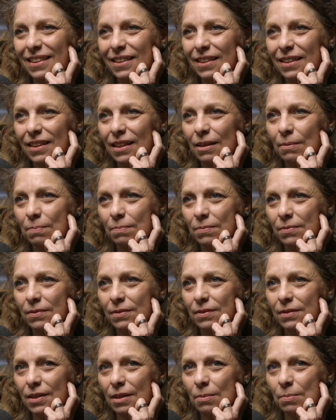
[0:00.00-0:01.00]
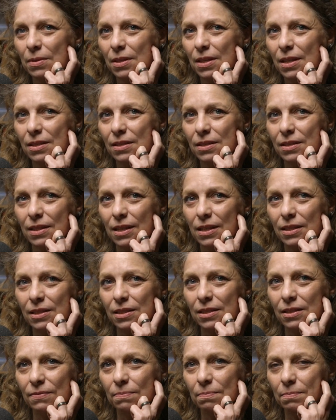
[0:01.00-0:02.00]
They were the
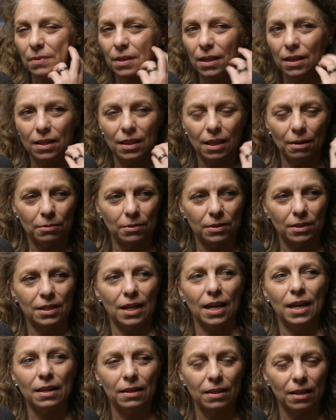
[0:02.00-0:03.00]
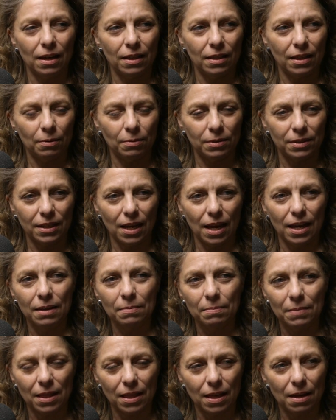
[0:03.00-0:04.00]
instigators of they would take
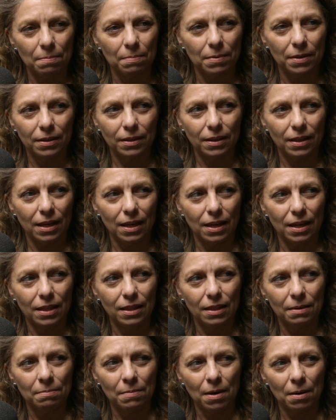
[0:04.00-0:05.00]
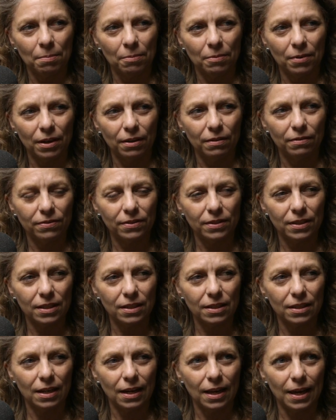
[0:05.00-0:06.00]
me there, but the memory of
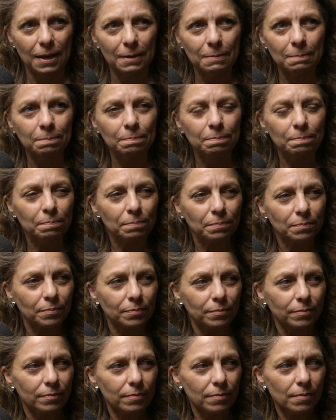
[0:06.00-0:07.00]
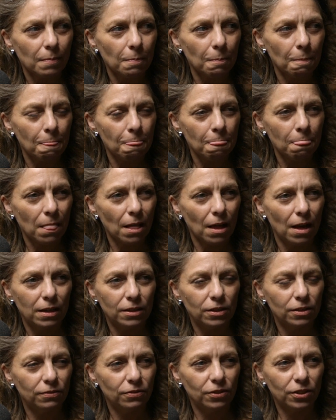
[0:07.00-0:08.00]
Sicily
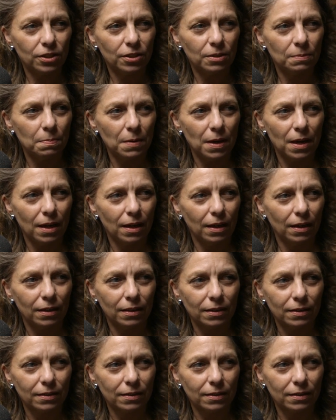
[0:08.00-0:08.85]
is of just being